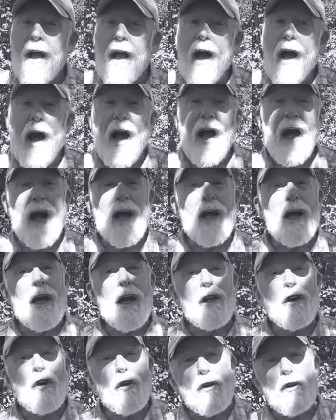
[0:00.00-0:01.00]
I
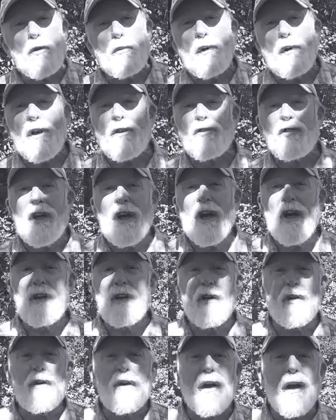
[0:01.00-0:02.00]
know you're busy, I
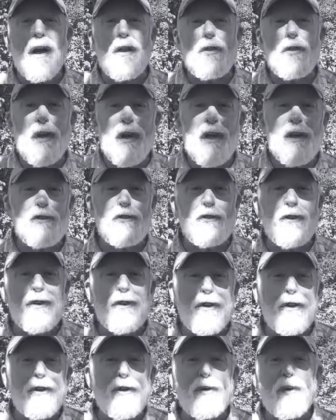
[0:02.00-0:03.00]
know you got things to
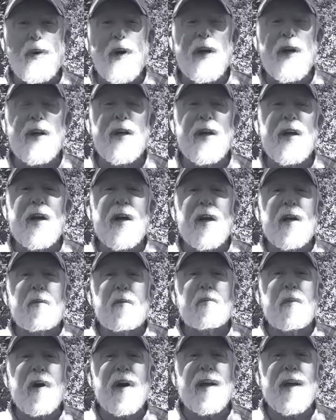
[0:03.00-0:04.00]
do,
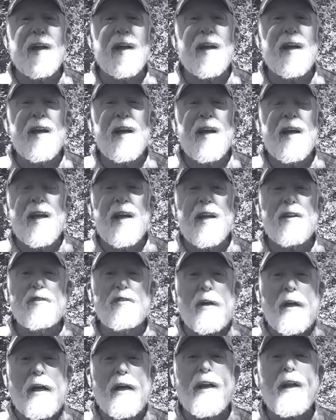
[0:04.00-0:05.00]
but is
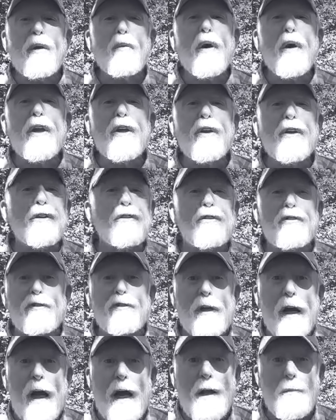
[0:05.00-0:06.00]
there any way you could
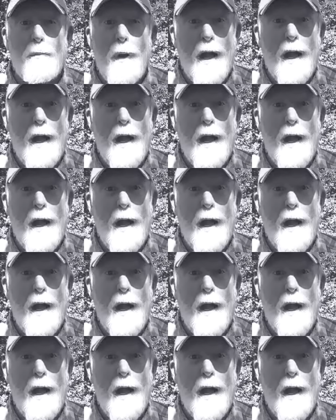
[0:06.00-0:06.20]
sign my